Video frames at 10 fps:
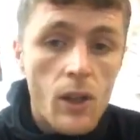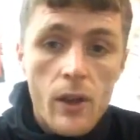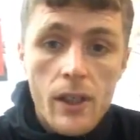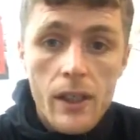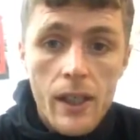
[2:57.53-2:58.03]

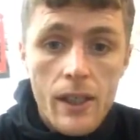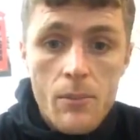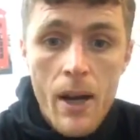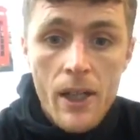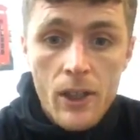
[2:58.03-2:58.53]
oil in
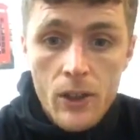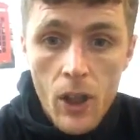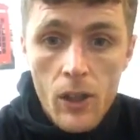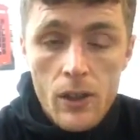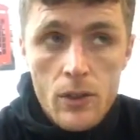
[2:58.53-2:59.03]
American
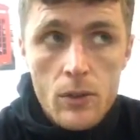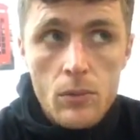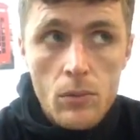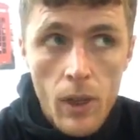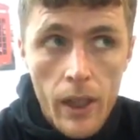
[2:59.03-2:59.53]
dollars,
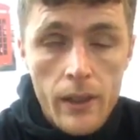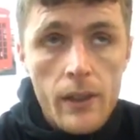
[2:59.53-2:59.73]
right?